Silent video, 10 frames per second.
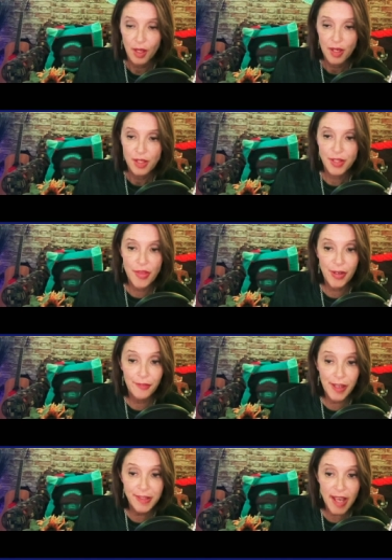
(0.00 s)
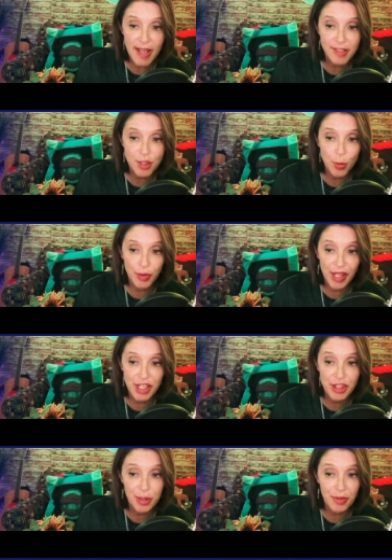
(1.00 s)
So the defense asked your
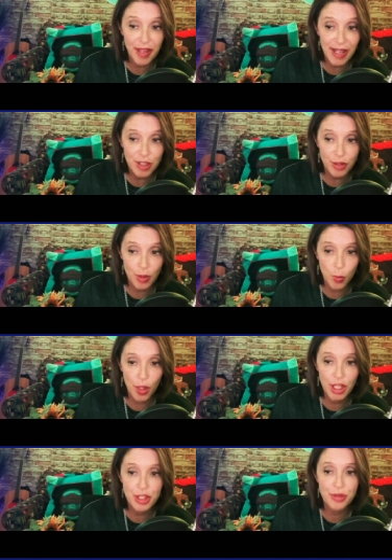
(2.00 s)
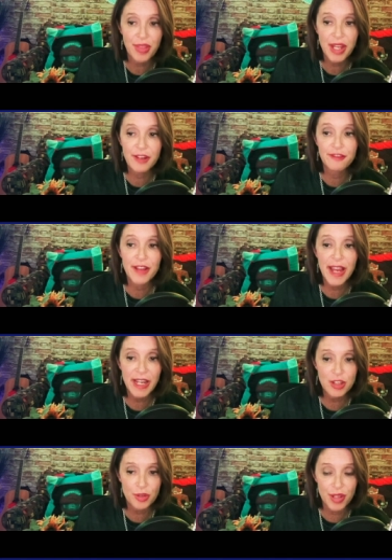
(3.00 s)
relationship with Angela. What did you think of
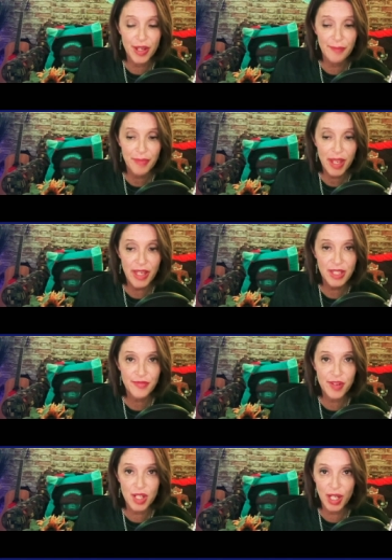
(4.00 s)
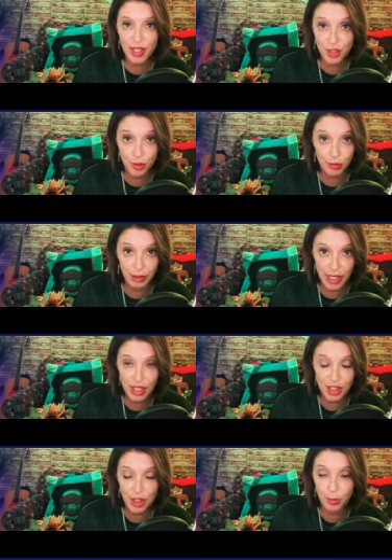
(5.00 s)
Angela as far as your
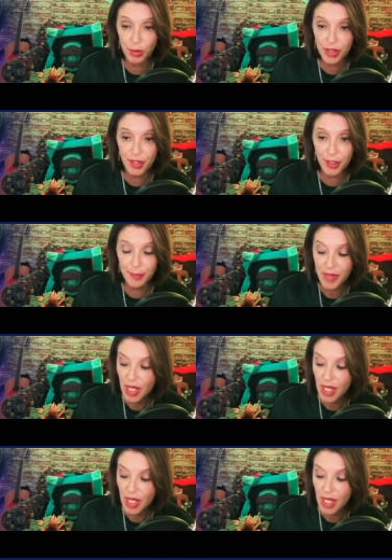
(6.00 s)
relationship with her?